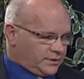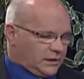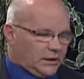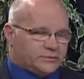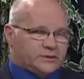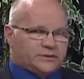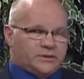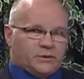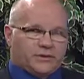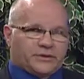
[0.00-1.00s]
You know, just
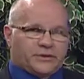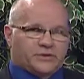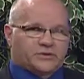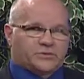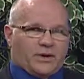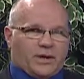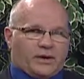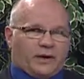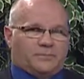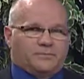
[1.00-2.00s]
deal with things straight
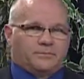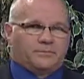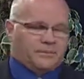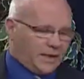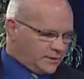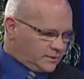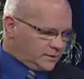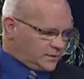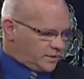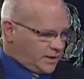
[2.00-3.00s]
up, make it
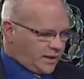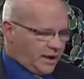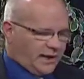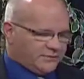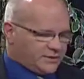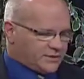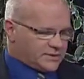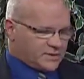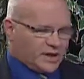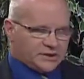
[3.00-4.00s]
legit, have the
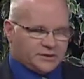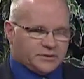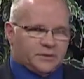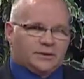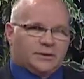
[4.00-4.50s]
discussion,